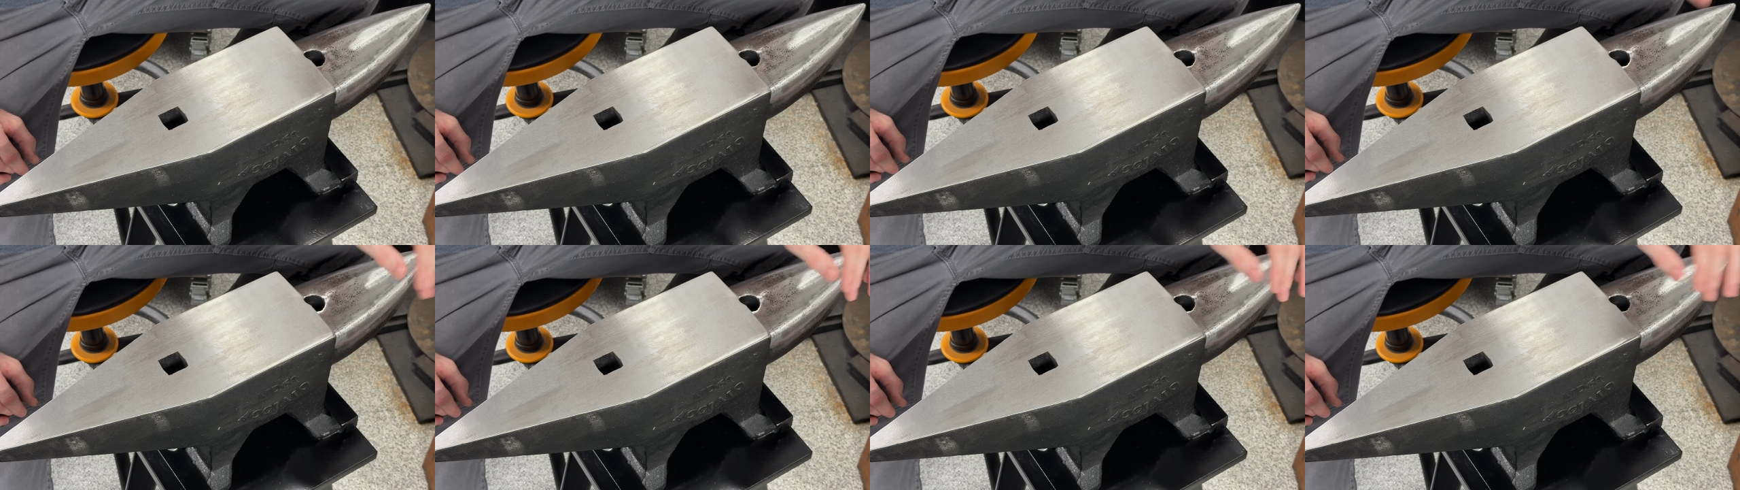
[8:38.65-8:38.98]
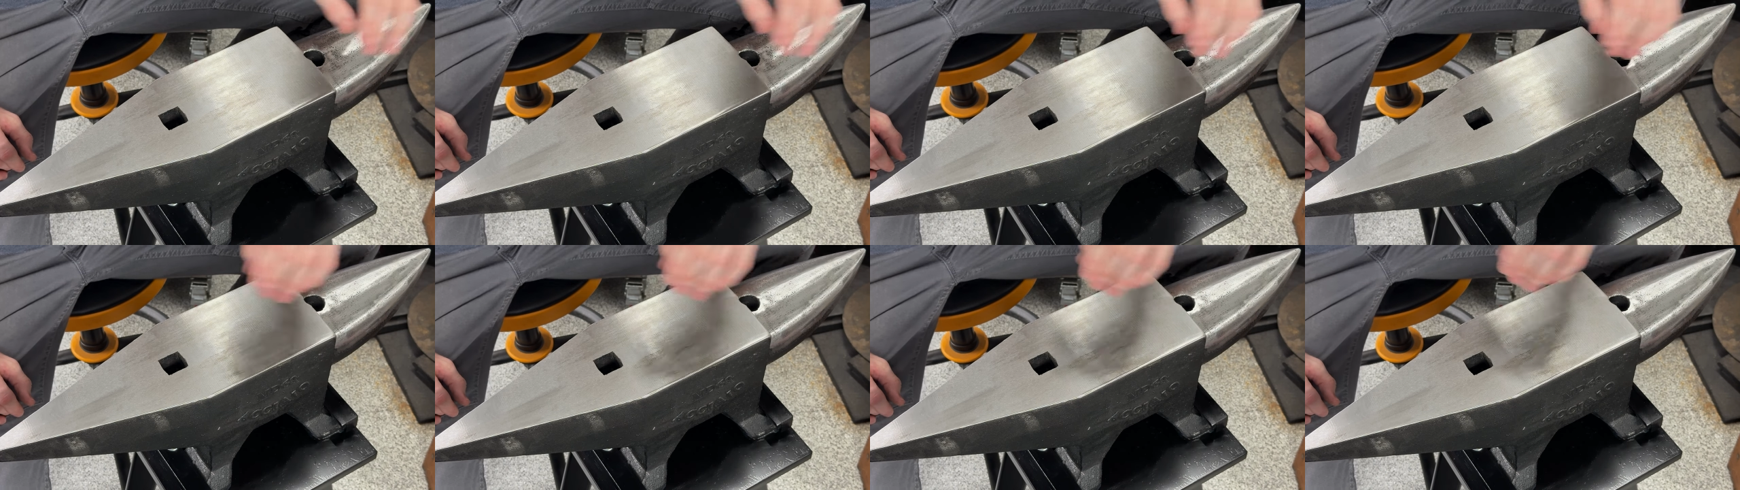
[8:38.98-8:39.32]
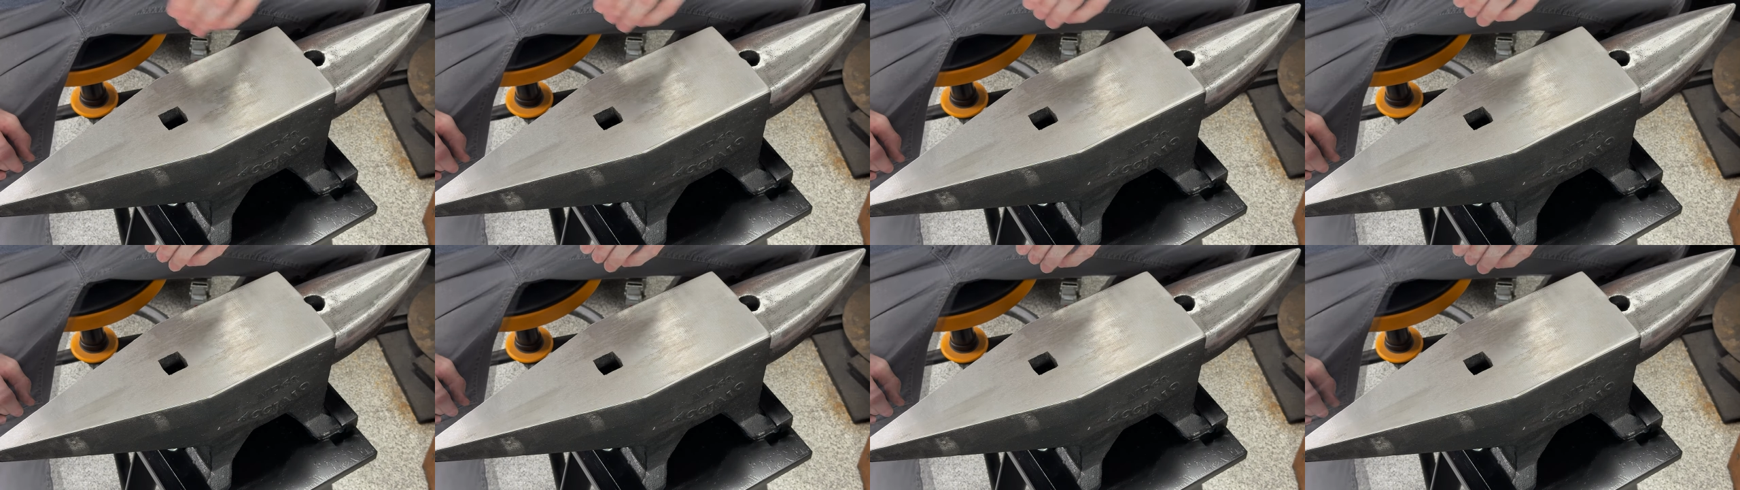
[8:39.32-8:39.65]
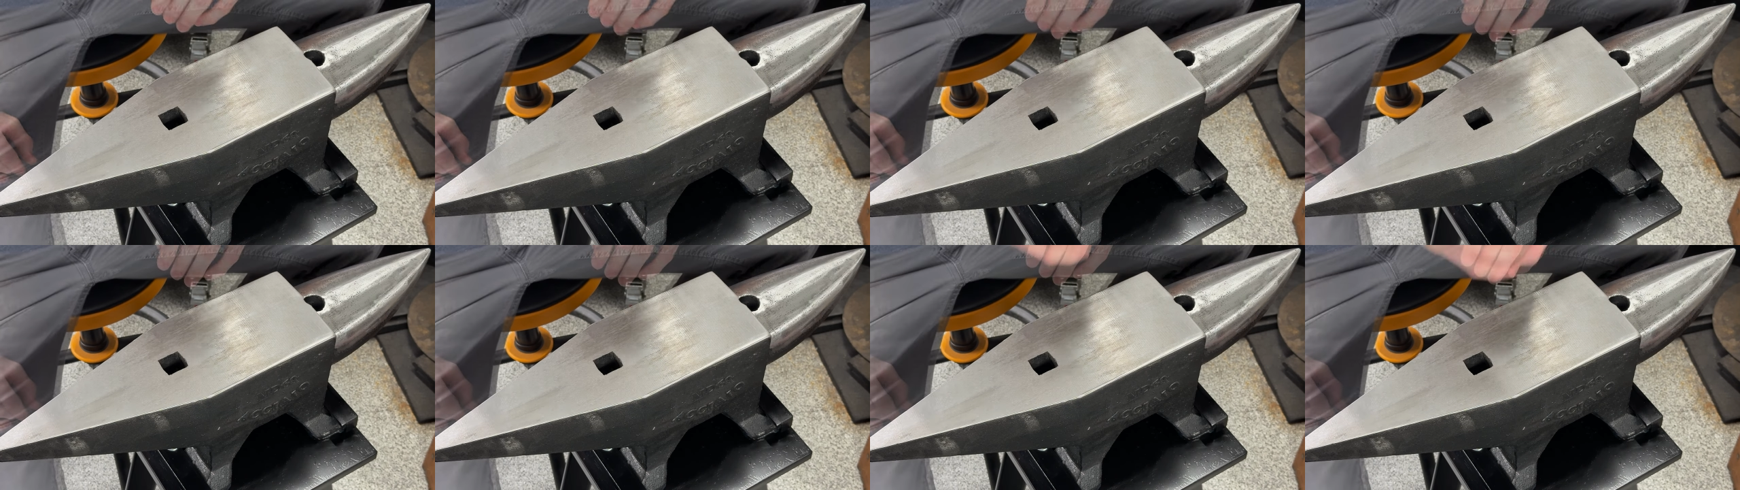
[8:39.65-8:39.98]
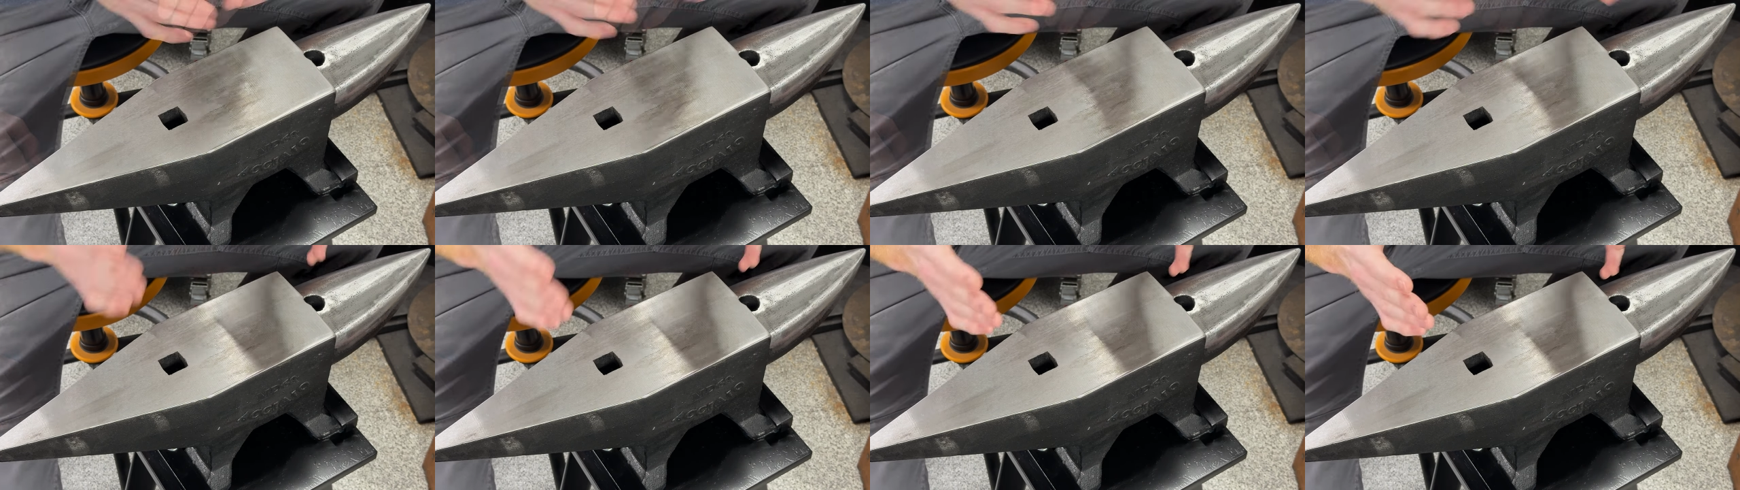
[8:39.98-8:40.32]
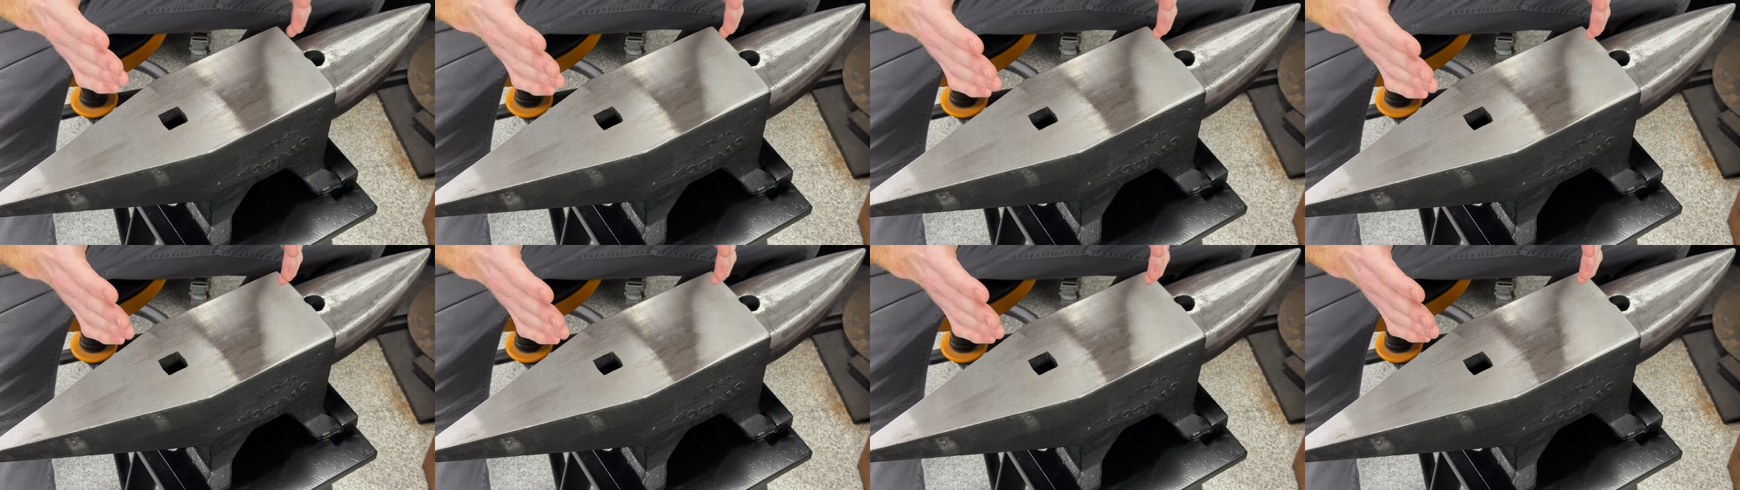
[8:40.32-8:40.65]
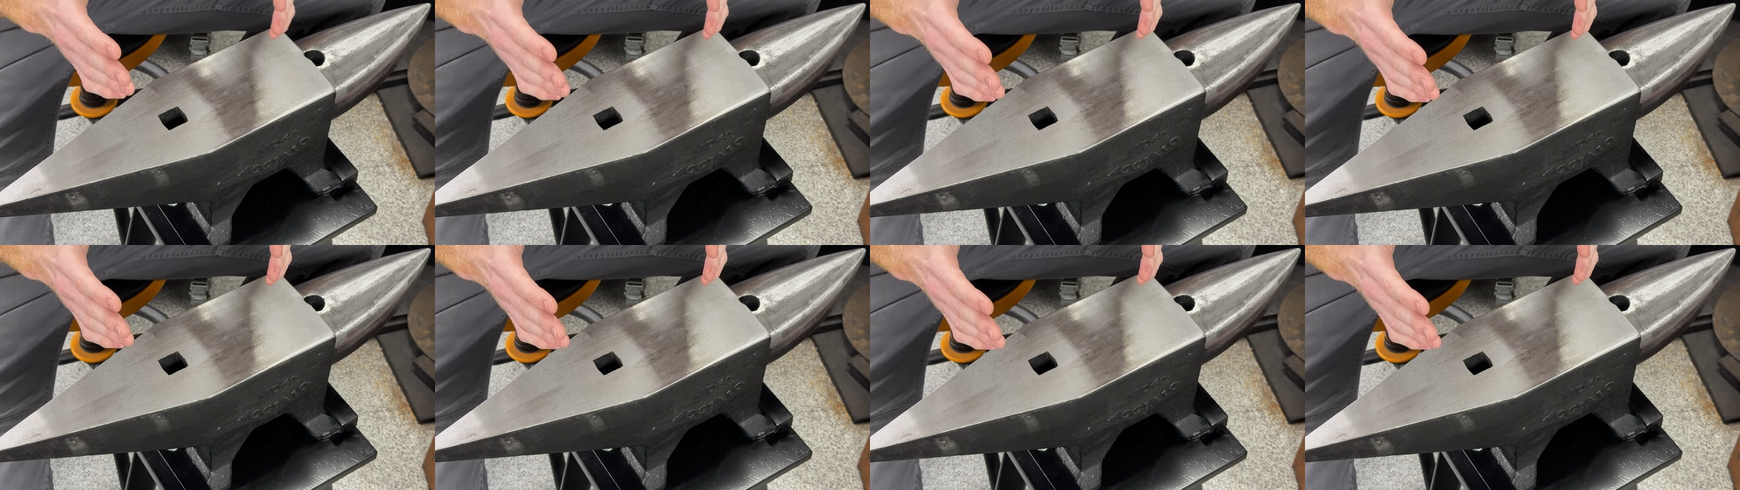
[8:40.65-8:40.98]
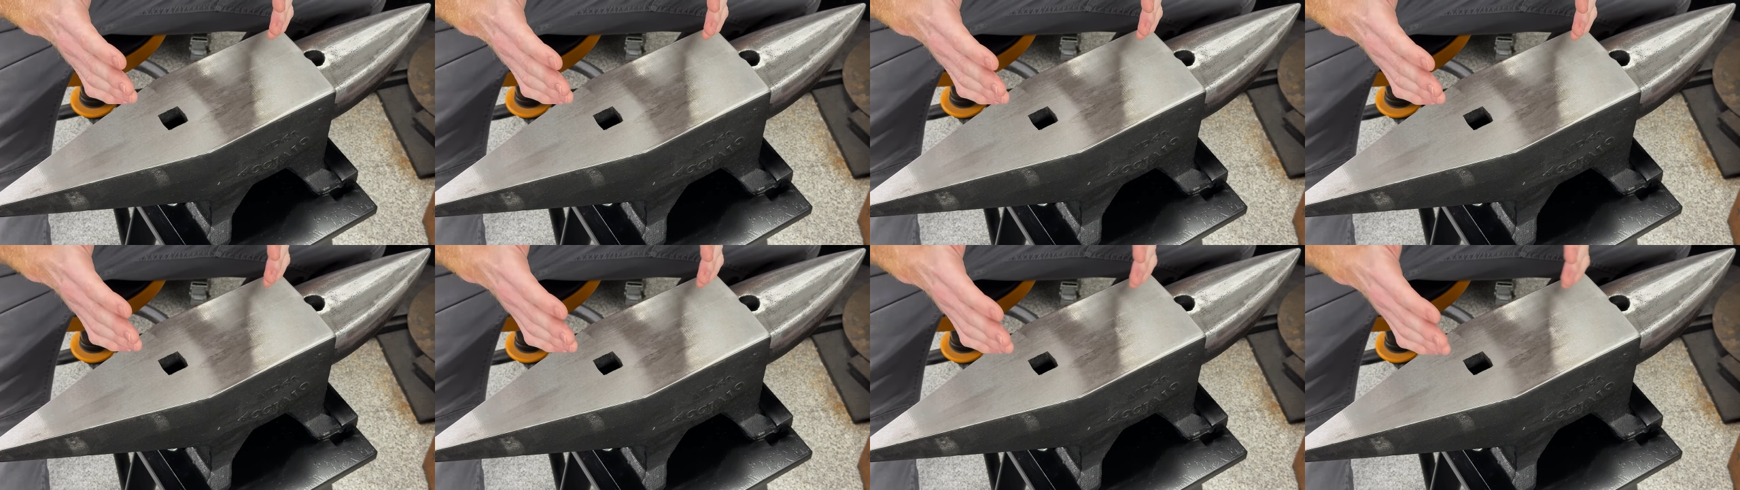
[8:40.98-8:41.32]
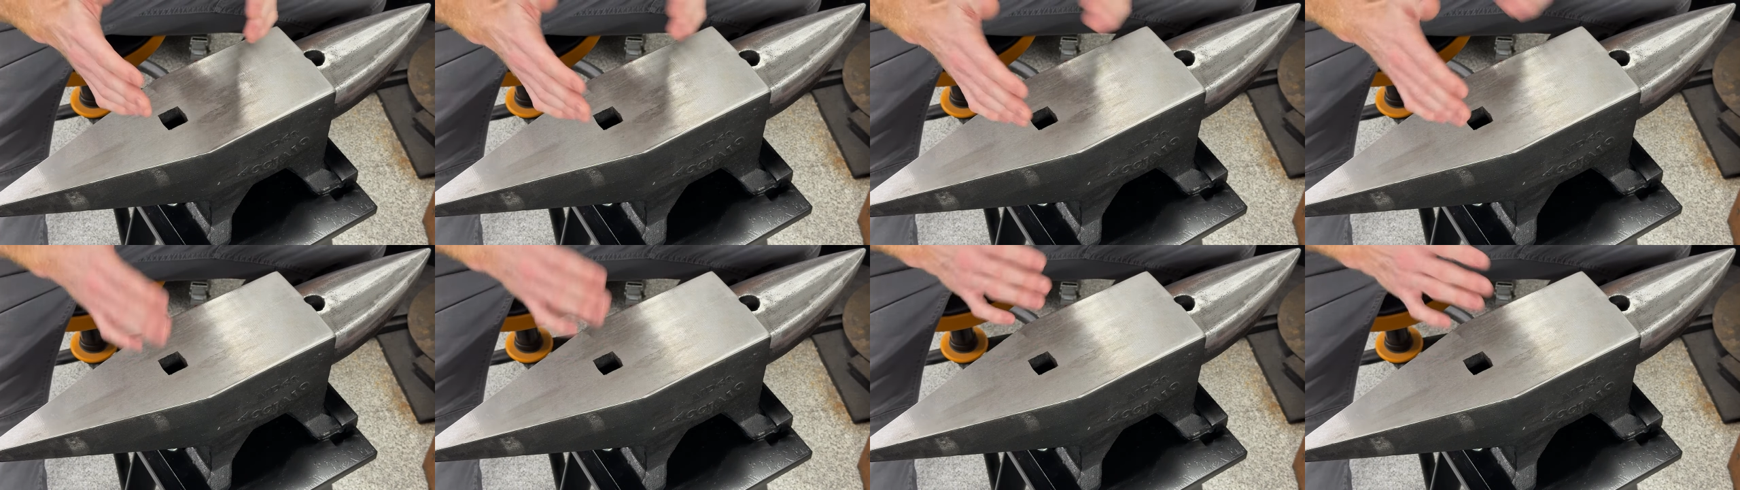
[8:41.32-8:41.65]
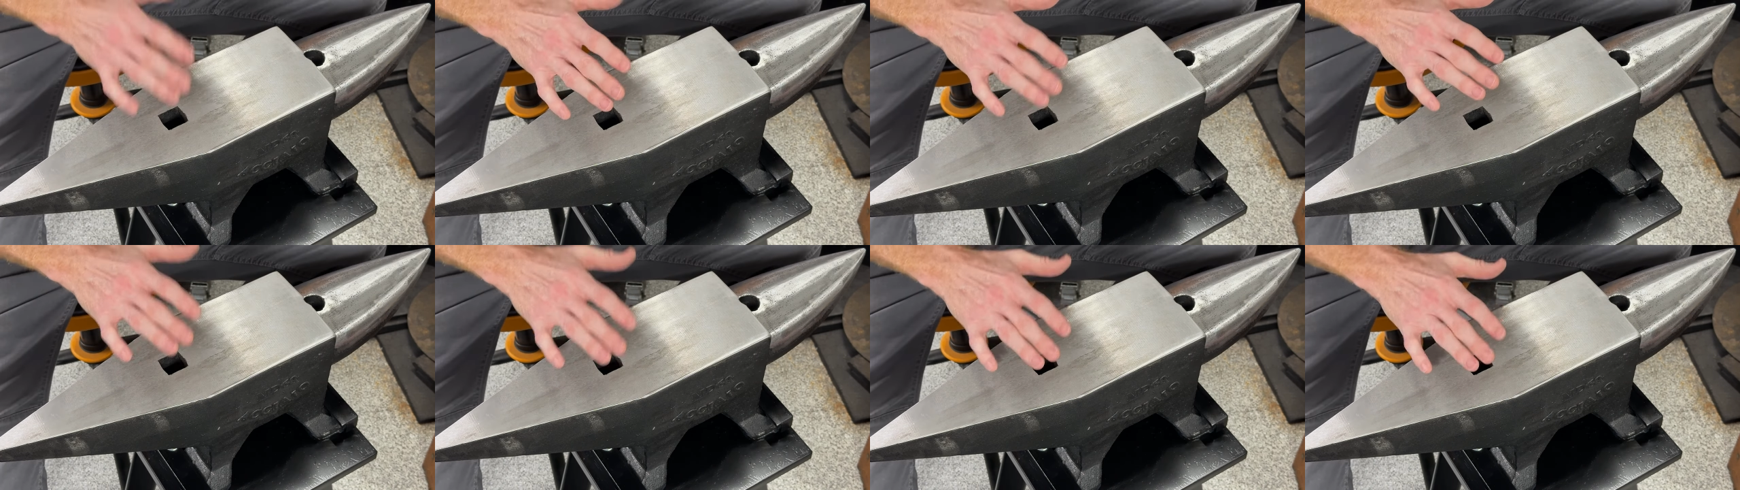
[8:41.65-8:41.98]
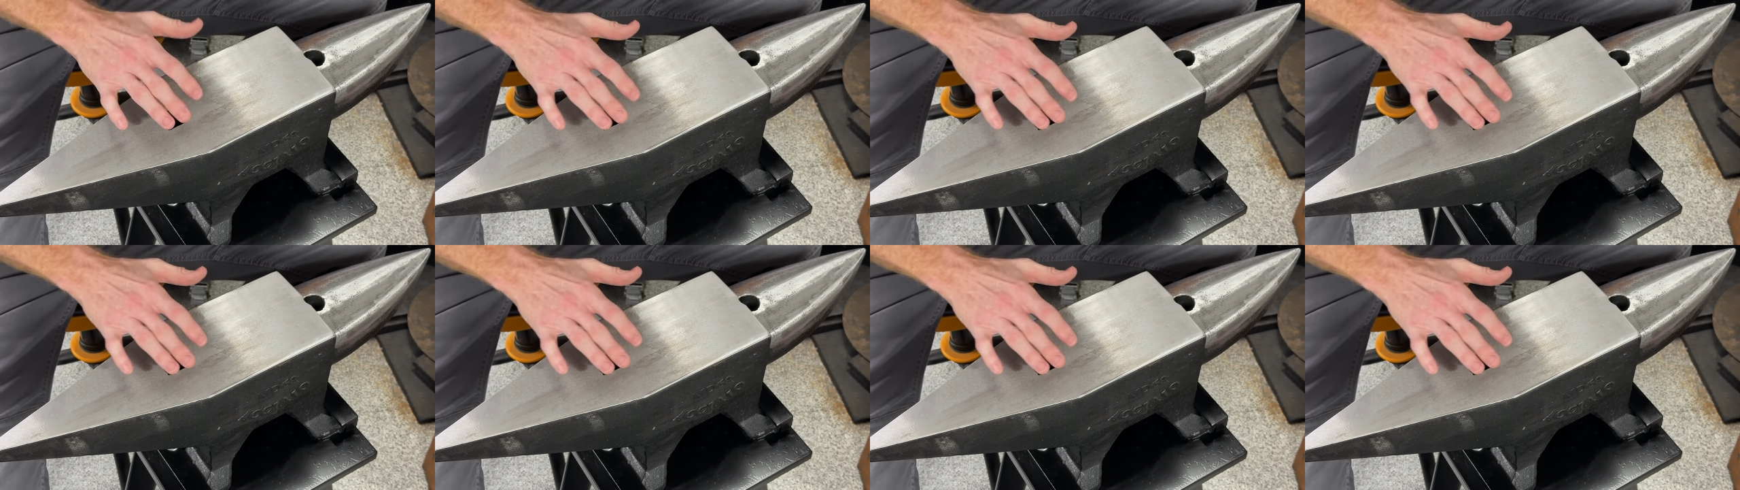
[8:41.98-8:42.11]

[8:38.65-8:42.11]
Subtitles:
No face is visible, so there are no lips to read.